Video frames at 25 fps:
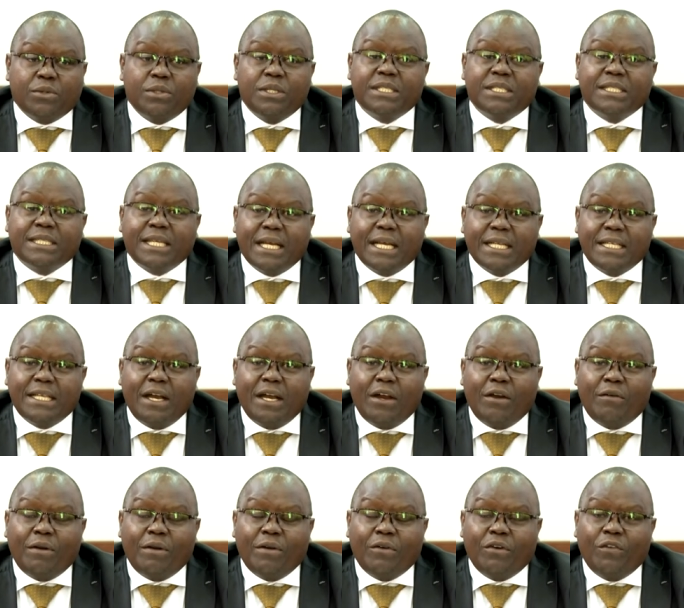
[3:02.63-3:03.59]
discharge
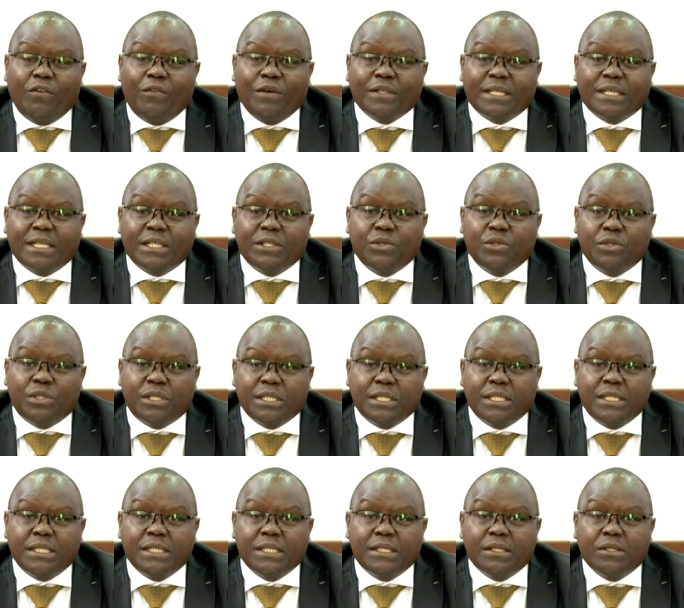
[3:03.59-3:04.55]
our oversight
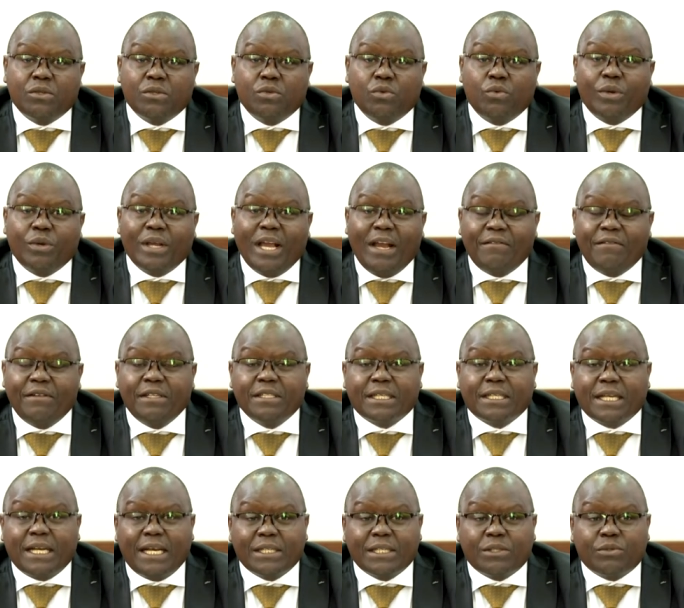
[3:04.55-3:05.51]
duty, we have
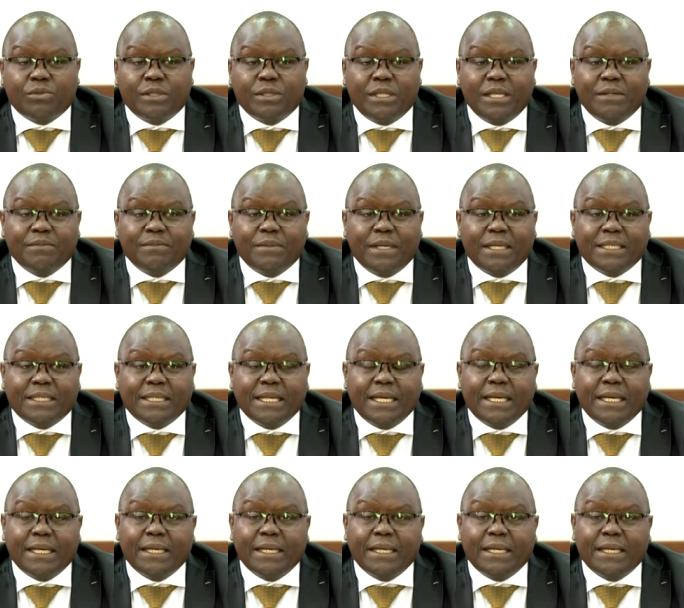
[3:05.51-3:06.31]
discussed with them that